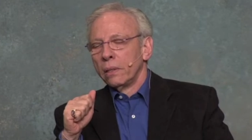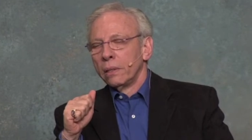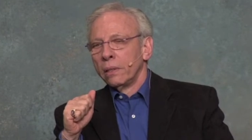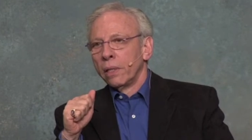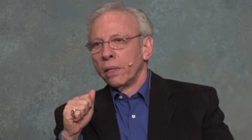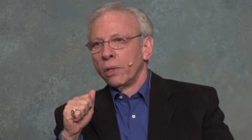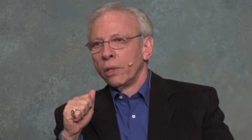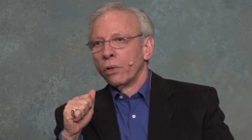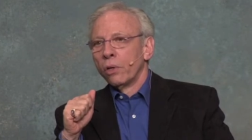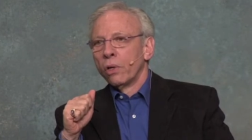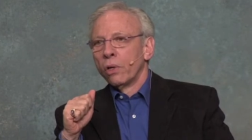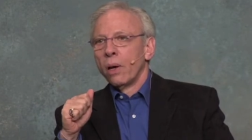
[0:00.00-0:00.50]

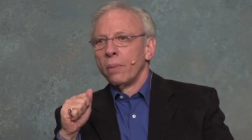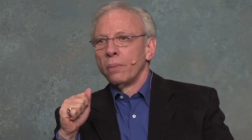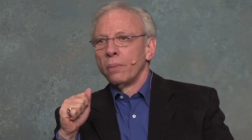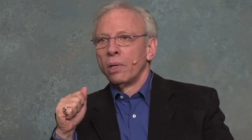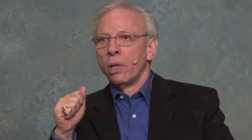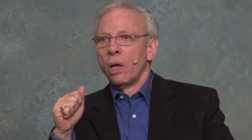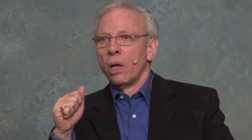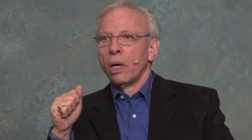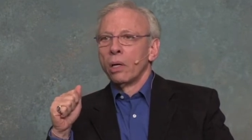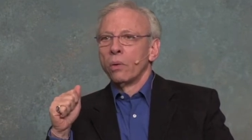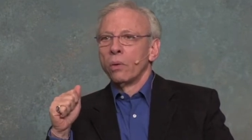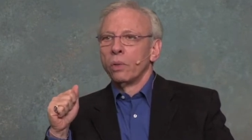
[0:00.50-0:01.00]
And you come
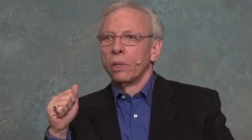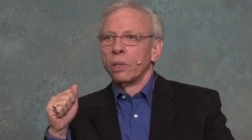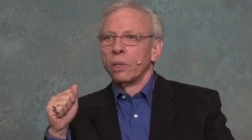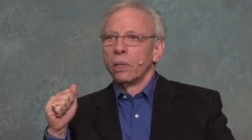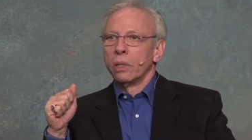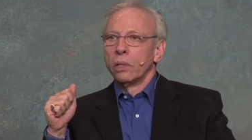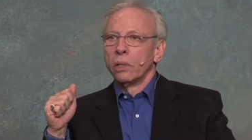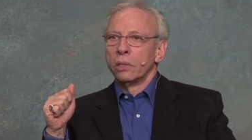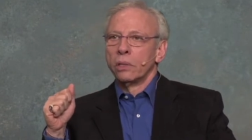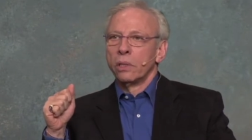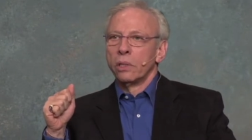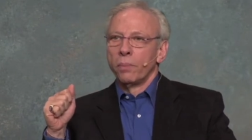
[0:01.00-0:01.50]
along with
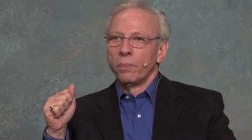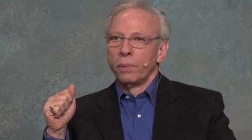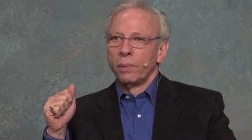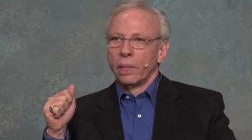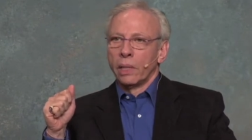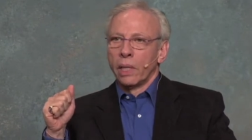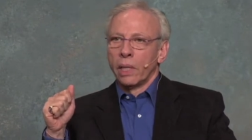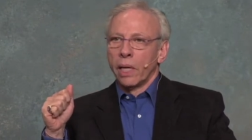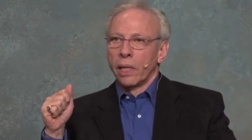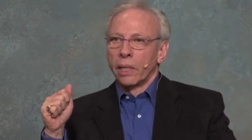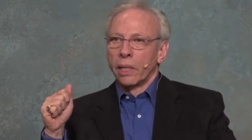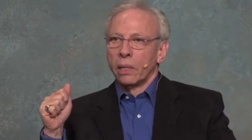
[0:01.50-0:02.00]

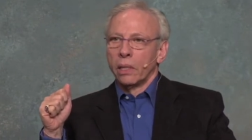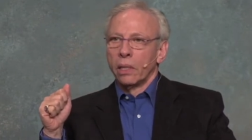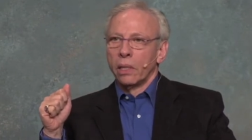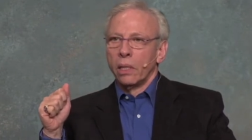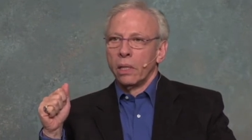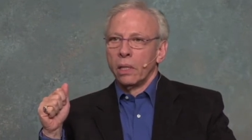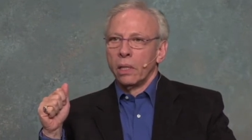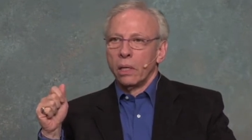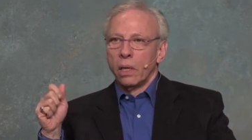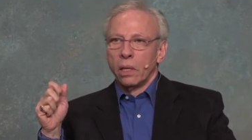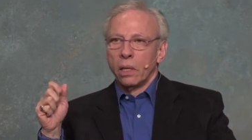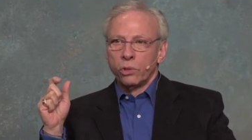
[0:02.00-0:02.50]
something like
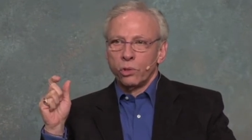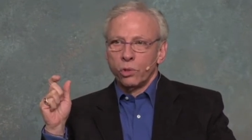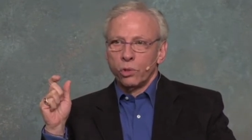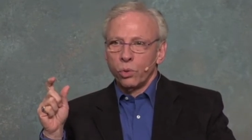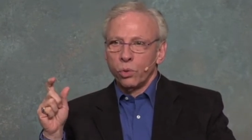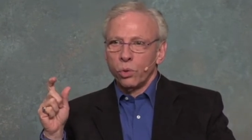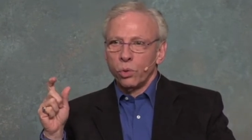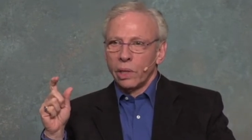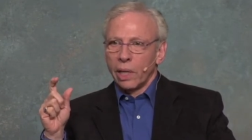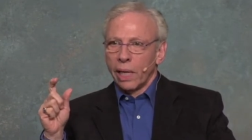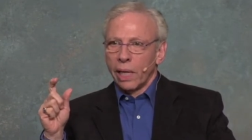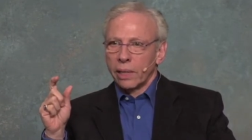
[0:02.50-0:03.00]
a
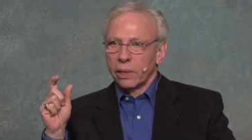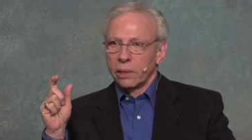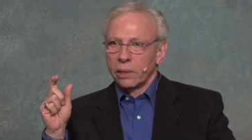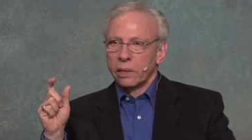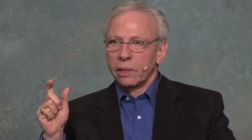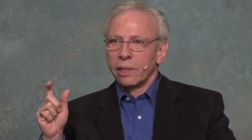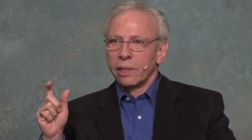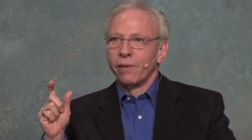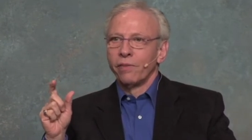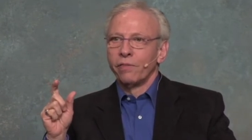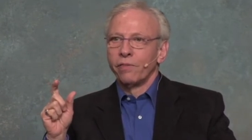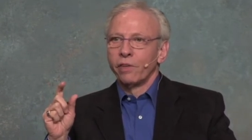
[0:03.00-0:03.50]
tool like
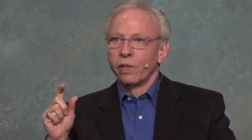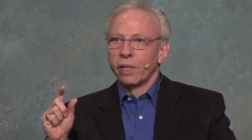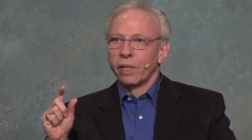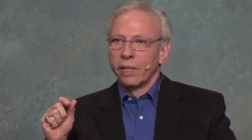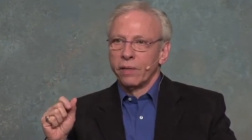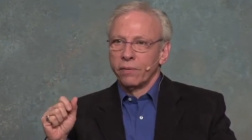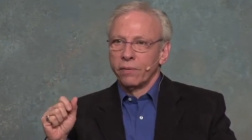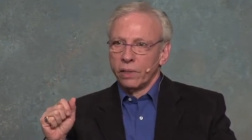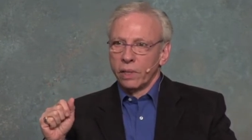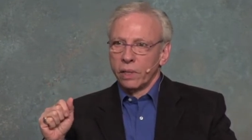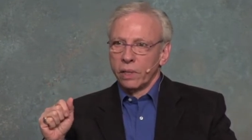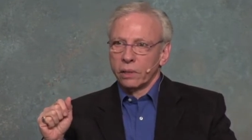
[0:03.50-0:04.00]

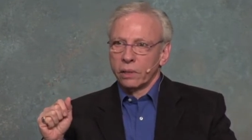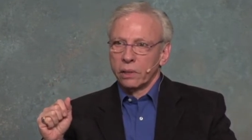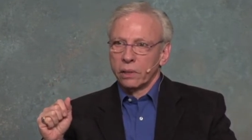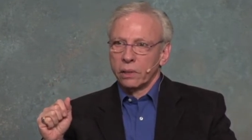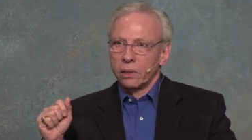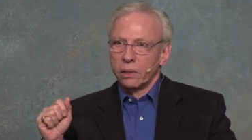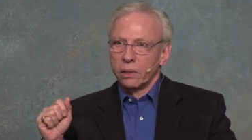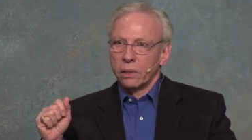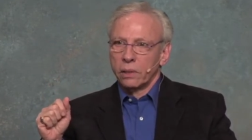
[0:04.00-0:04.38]
self-forgiveness,